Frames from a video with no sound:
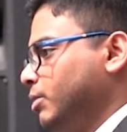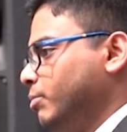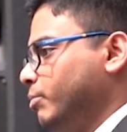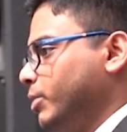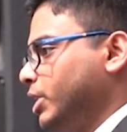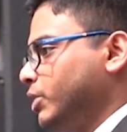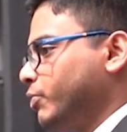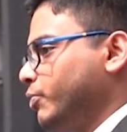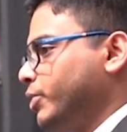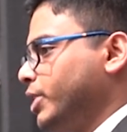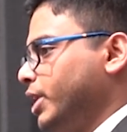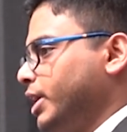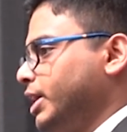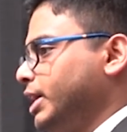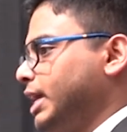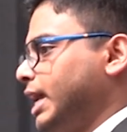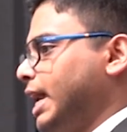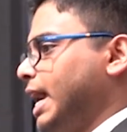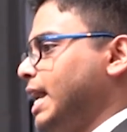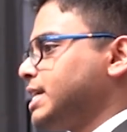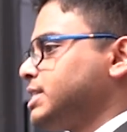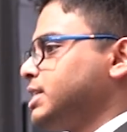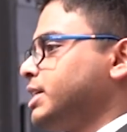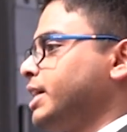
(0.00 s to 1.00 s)
but we are
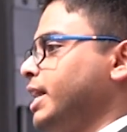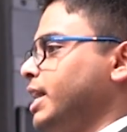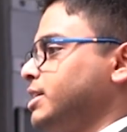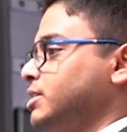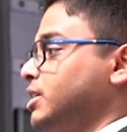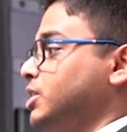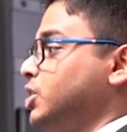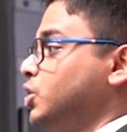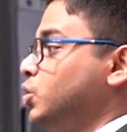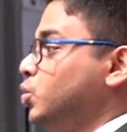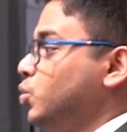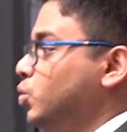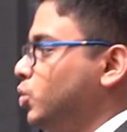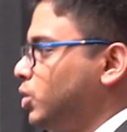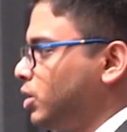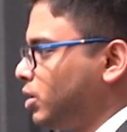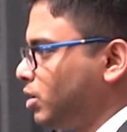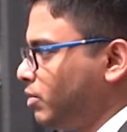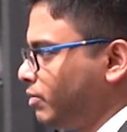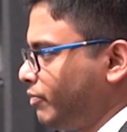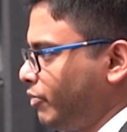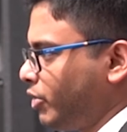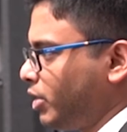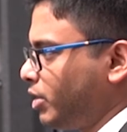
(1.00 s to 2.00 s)
using as a tool
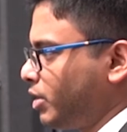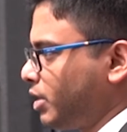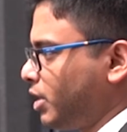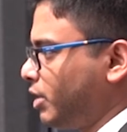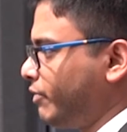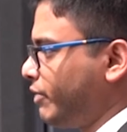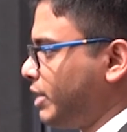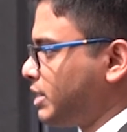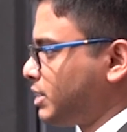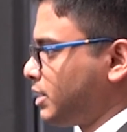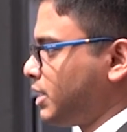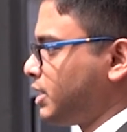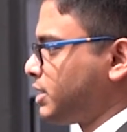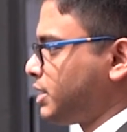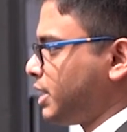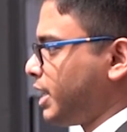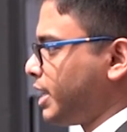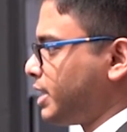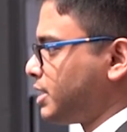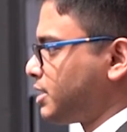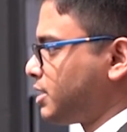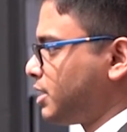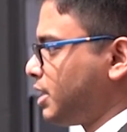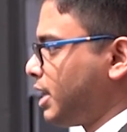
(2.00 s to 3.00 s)
for conventional
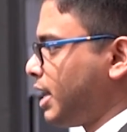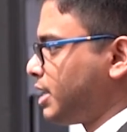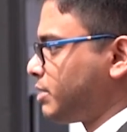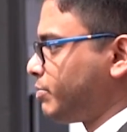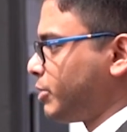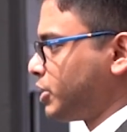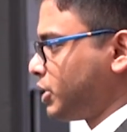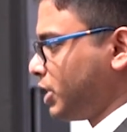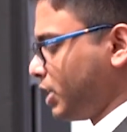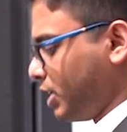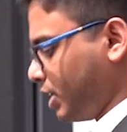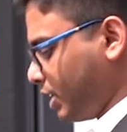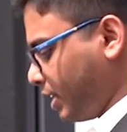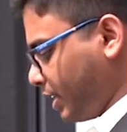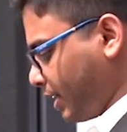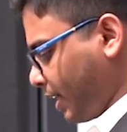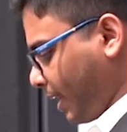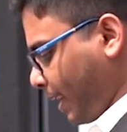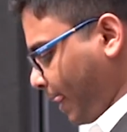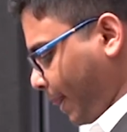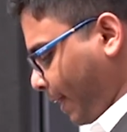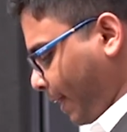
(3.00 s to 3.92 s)
science as machine learning.